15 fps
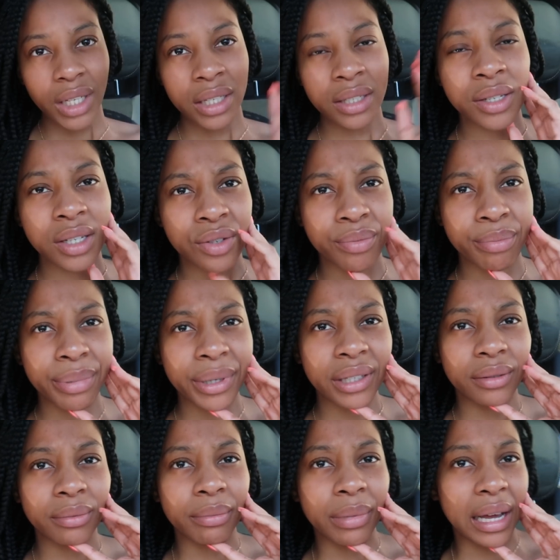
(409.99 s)
Has this
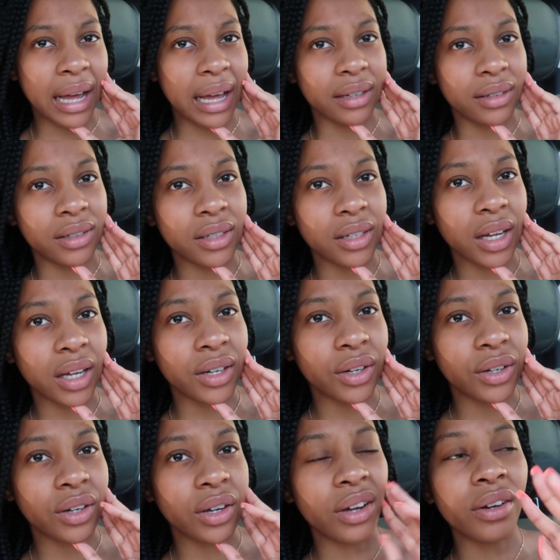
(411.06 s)
been bad? I
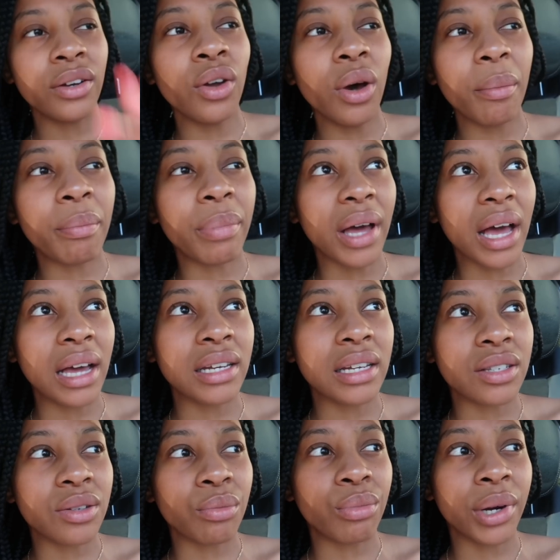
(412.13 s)
don't know. Not bad
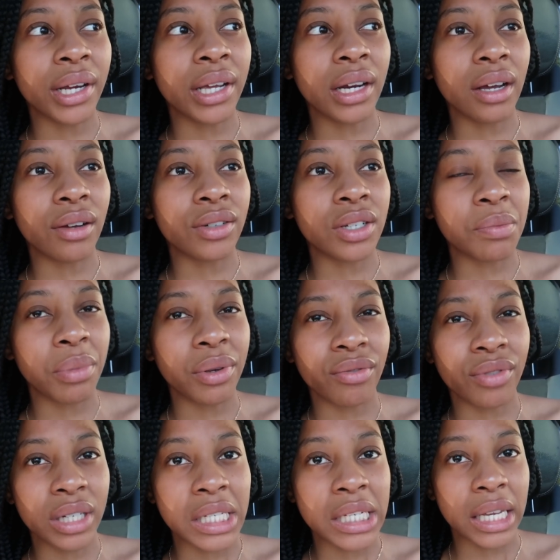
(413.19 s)
as in breaking out, just been
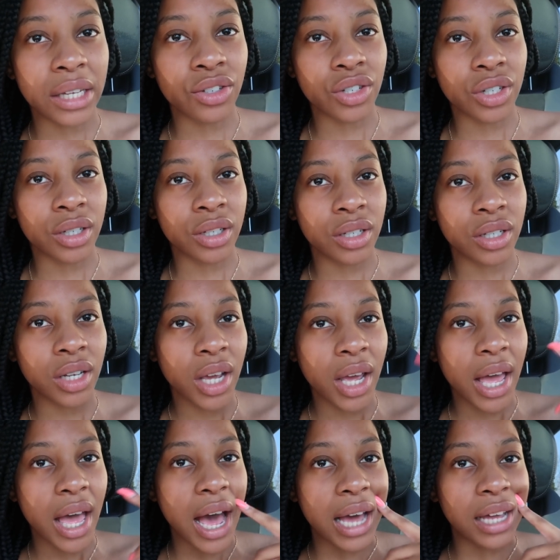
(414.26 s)
really textured.
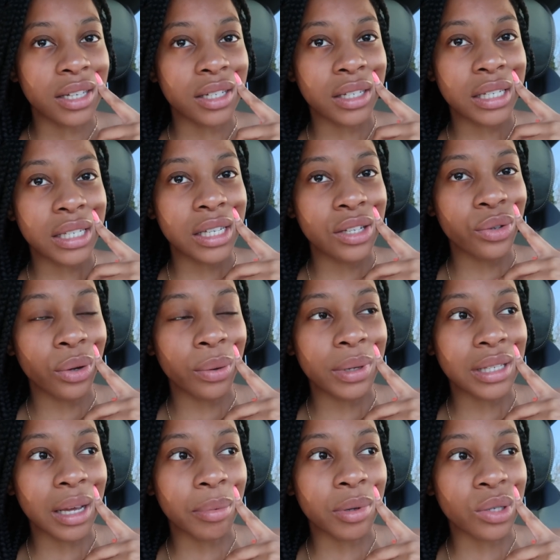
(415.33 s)
And this
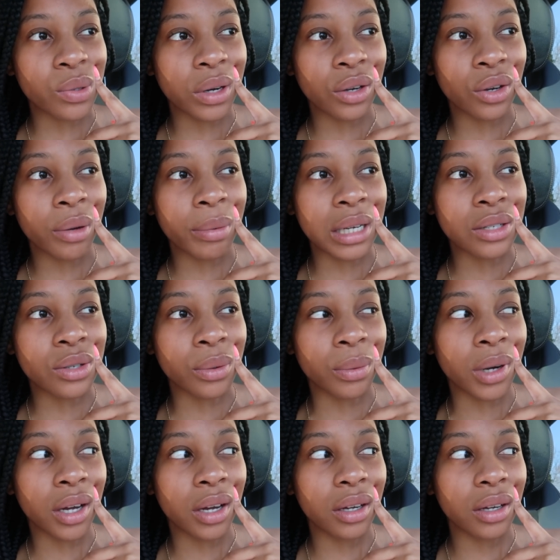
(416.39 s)
always happens when I go back to
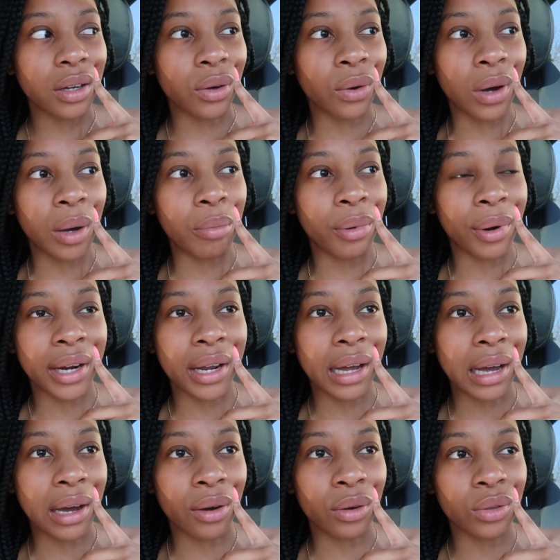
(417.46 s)
work, or I break
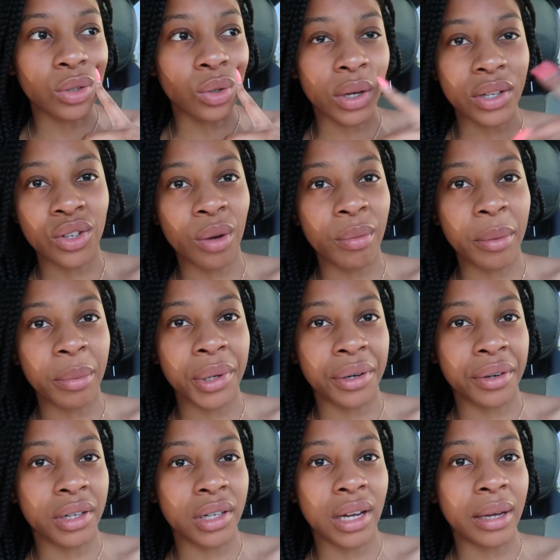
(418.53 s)
out, or I start my
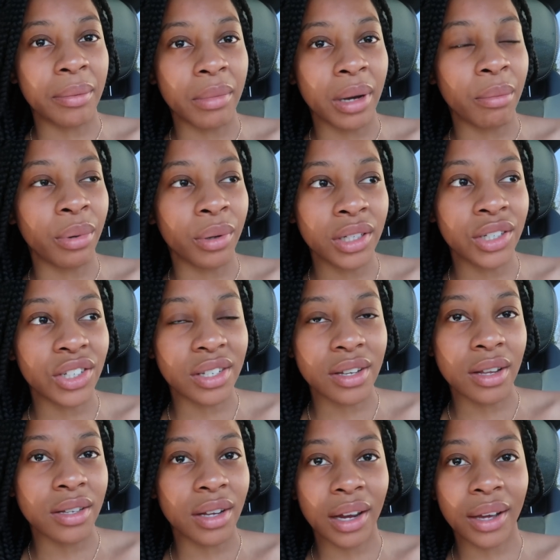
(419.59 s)
period. Like, my body just
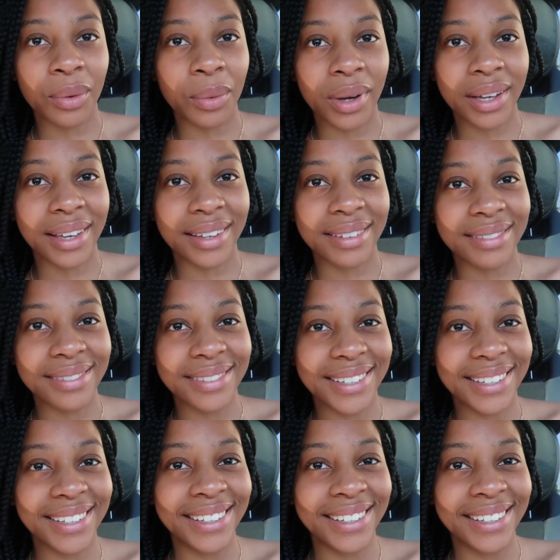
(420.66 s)
doesn't like working.